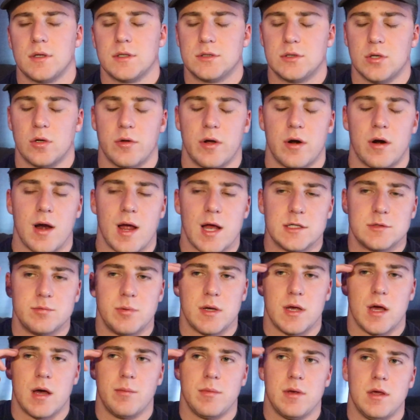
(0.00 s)
So their heads
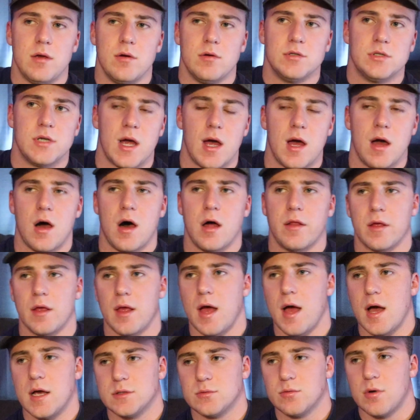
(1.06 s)
become huge. Yeah, all the
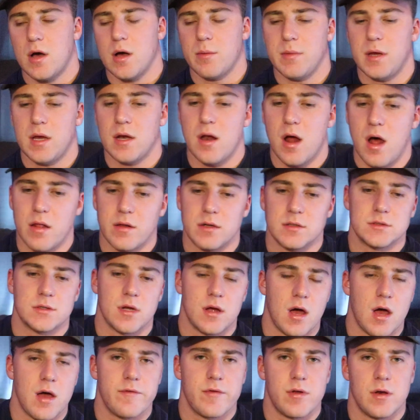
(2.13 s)
guys want me and all that
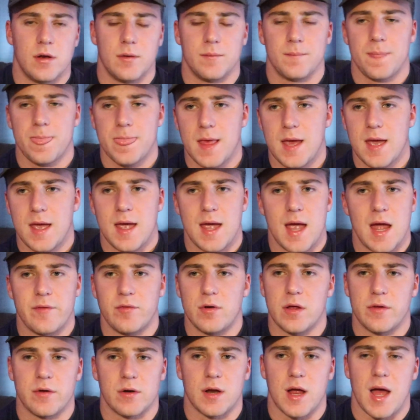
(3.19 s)
stuff, and
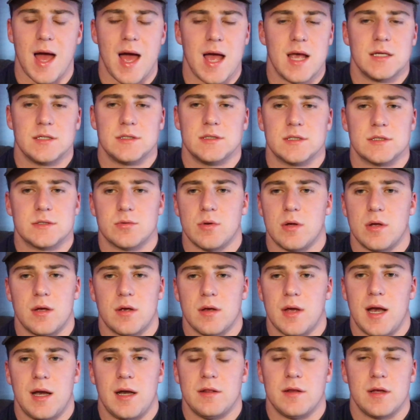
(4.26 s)
every other guy is just
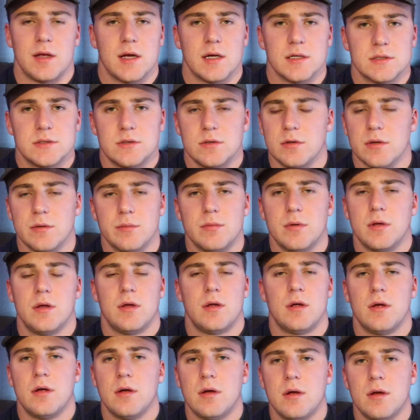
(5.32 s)
like anything else to them.
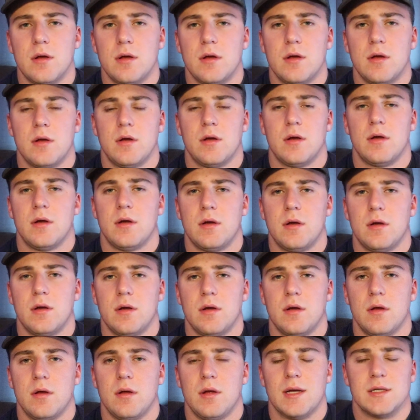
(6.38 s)

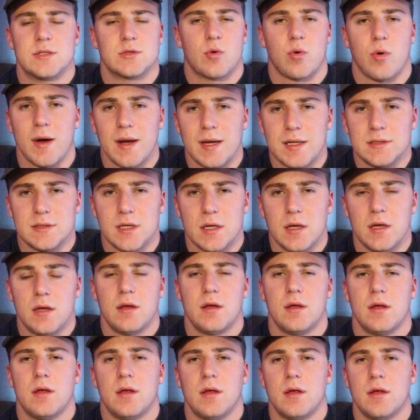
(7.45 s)
It's crazy.
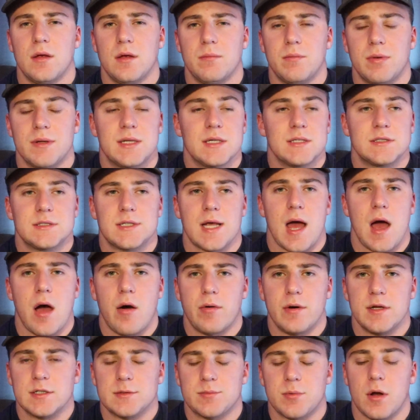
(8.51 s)
But this is
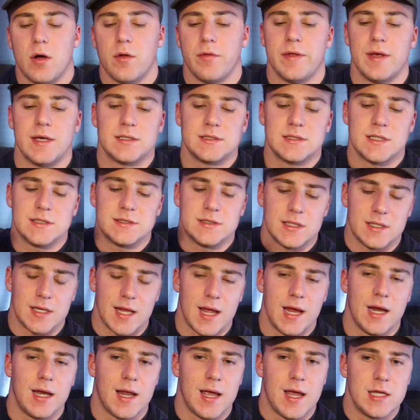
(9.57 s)
how it is, bro. This is the
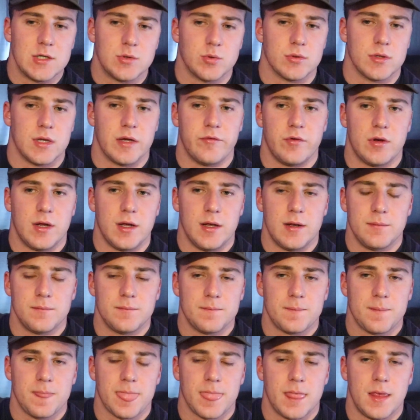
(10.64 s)
day and age we're living in.
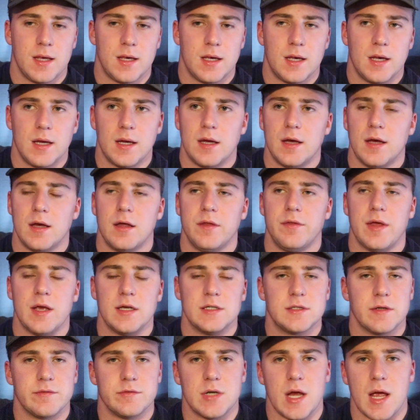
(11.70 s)

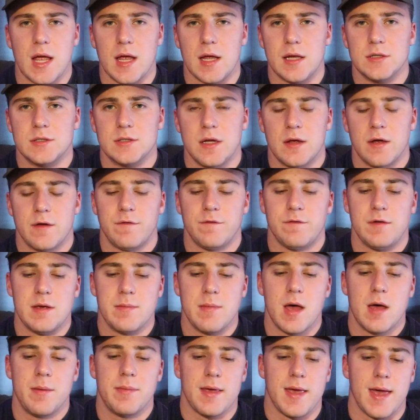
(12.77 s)
Things have changed.
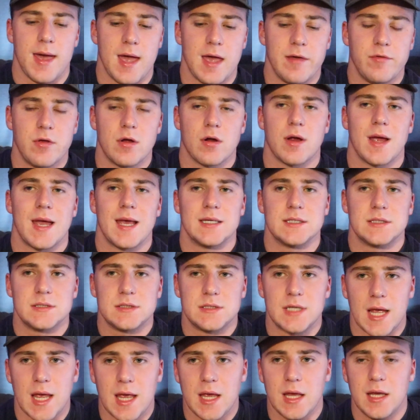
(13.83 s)
Female behavior has
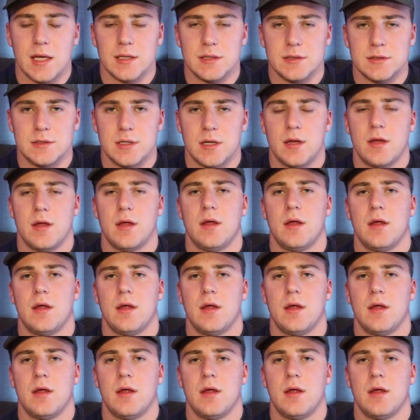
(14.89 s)
changed.